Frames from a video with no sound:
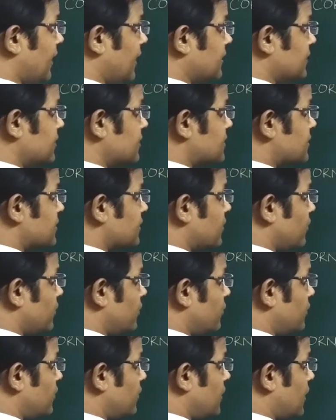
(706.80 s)
lens,
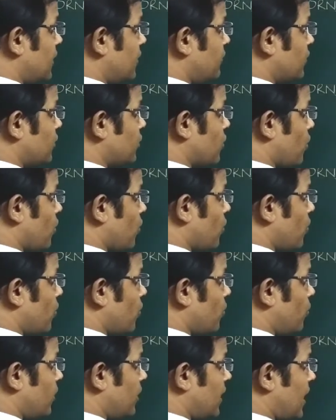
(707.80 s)
there we
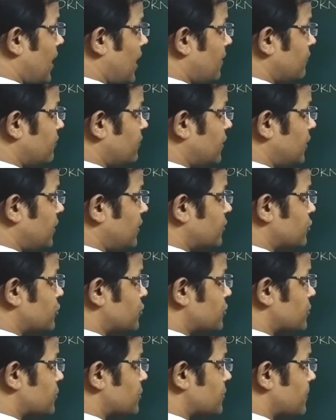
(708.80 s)
go, we have
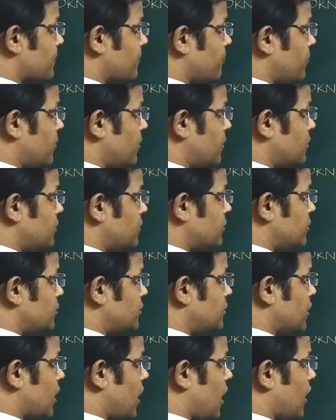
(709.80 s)
this
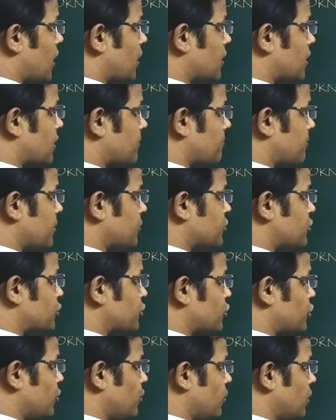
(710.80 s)
dark
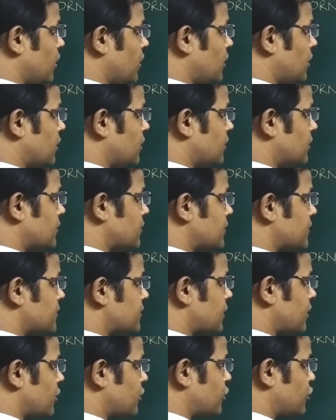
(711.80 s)
muscular
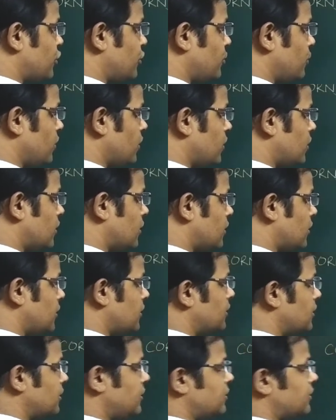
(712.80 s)
circular
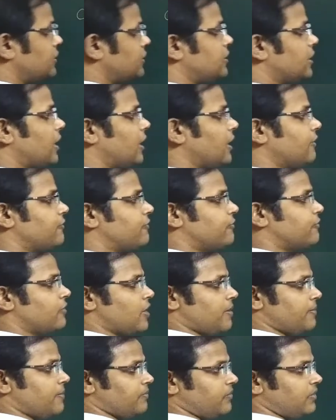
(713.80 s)

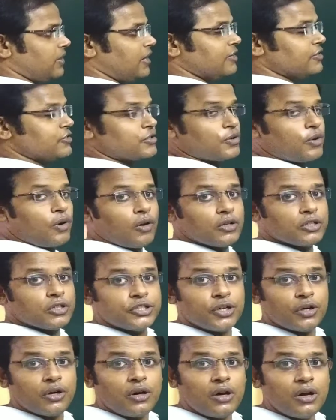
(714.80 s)
diaphragm. That is called
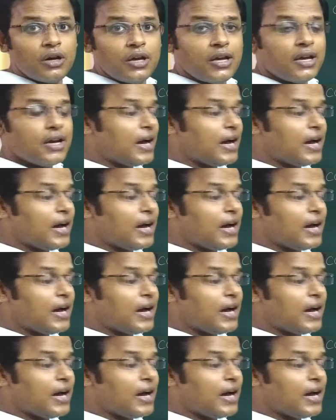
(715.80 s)
your